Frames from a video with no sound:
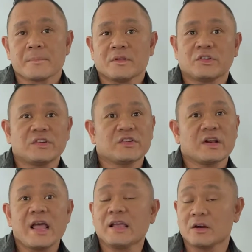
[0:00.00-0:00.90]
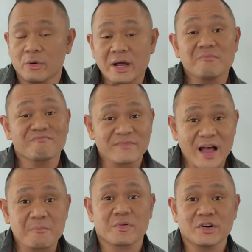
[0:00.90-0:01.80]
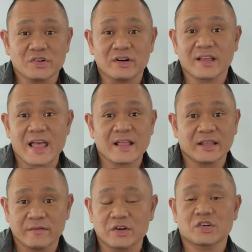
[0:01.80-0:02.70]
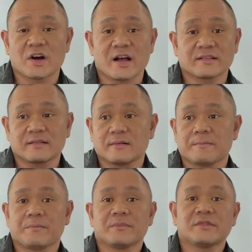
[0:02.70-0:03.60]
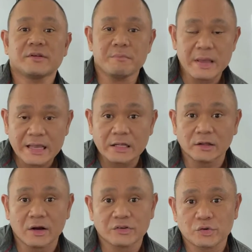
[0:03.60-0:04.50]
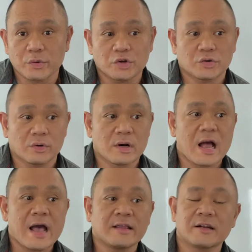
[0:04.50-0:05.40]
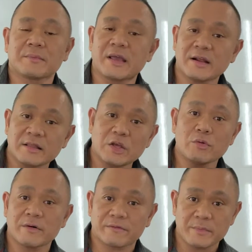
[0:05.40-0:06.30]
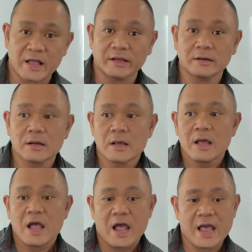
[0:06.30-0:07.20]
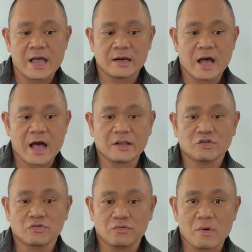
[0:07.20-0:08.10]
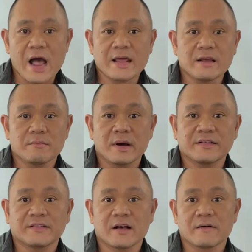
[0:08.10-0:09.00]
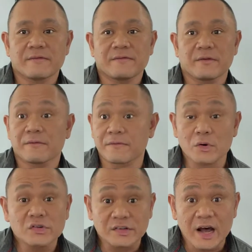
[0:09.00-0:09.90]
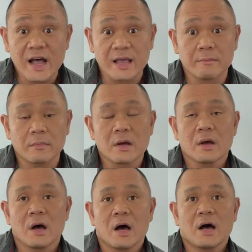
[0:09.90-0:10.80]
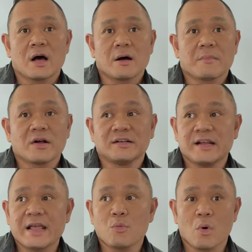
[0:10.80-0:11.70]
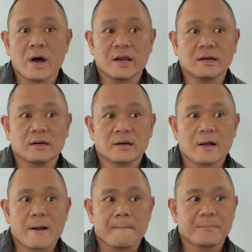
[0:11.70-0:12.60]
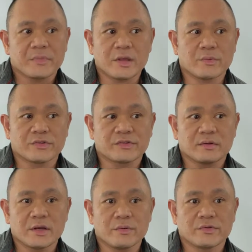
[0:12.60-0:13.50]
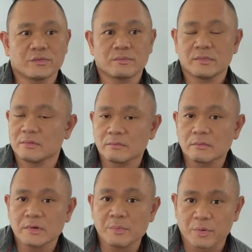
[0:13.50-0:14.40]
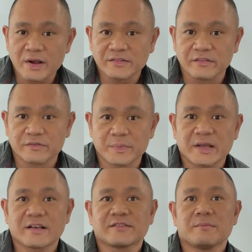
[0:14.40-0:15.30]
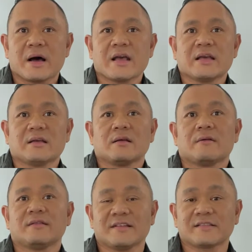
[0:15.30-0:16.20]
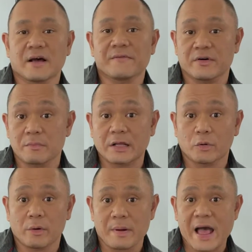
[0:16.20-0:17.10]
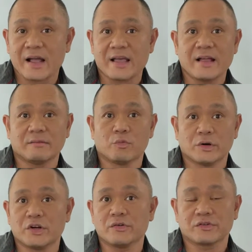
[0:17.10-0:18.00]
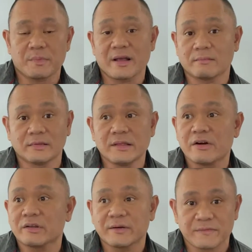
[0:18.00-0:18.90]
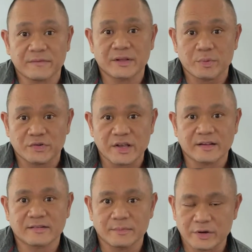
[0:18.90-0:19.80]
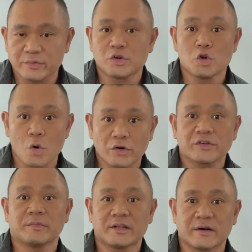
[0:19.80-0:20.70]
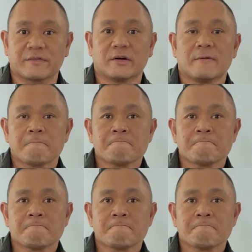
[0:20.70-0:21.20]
And she said, hey, you know what? I'm pretty sure it can, give it a shot. To make a long story short, I ended up getting the unit from Helen and I tried it myself for the first time. On day one, it was impressive because my discomfort in my lower back had reduced by nearly 50%. I mean, it was noticeably different.